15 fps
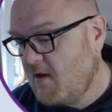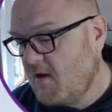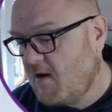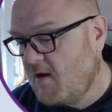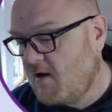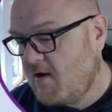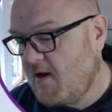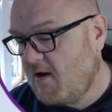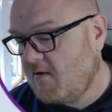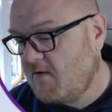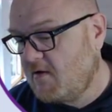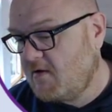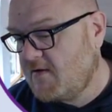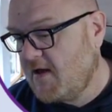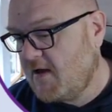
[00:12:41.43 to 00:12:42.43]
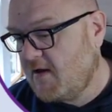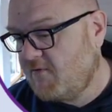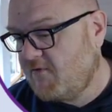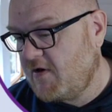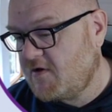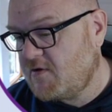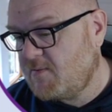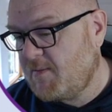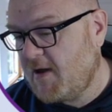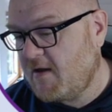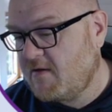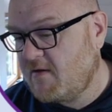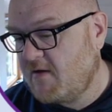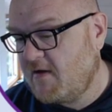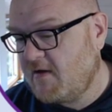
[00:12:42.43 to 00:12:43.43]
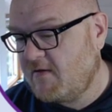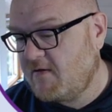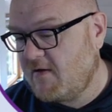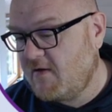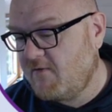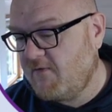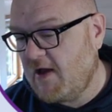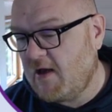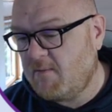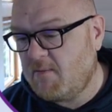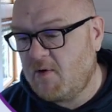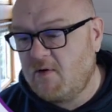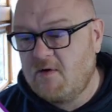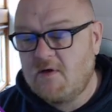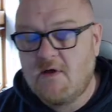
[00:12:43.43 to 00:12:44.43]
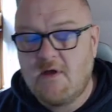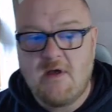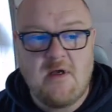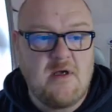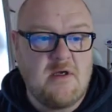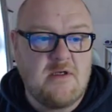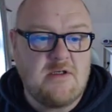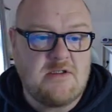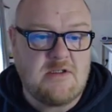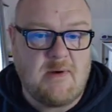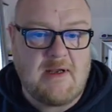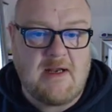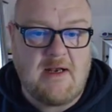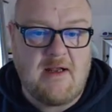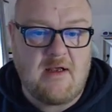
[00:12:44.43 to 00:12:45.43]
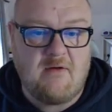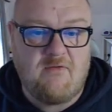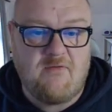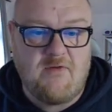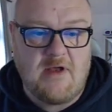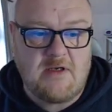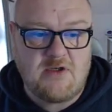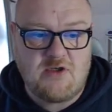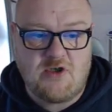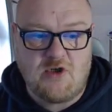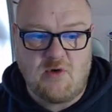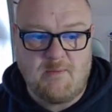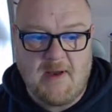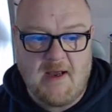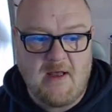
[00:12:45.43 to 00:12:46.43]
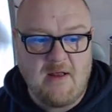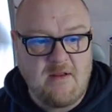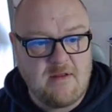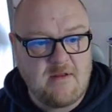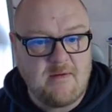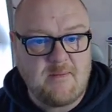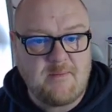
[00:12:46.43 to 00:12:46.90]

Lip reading: and now the Fit to Path is available. So I click Fit to Path,